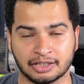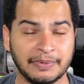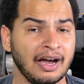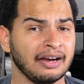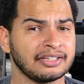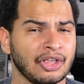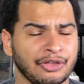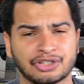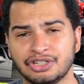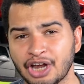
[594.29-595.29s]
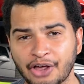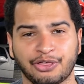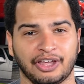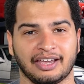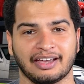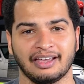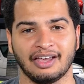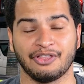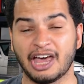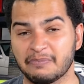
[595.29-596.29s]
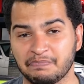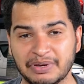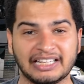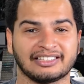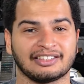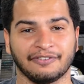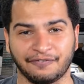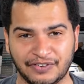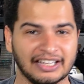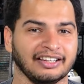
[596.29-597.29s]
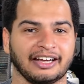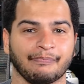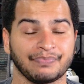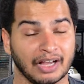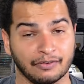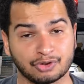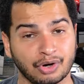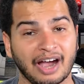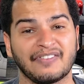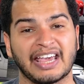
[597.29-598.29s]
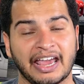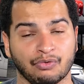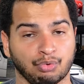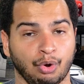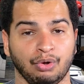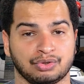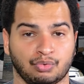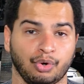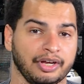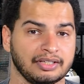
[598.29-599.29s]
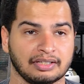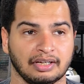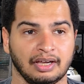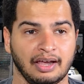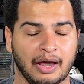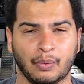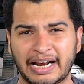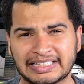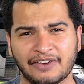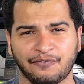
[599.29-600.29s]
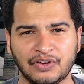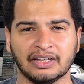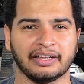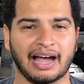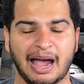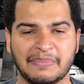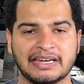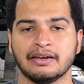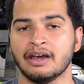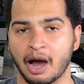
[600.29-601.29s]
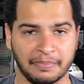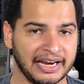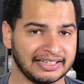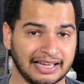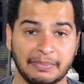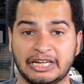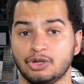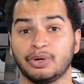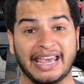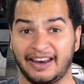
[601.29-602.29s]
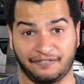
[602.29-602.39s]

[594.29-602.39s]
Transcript: to be honest, there's nothing that beats the feeling of driving a Rolls-Royce. And when I say feeling, I mean numbness. I mean, you can't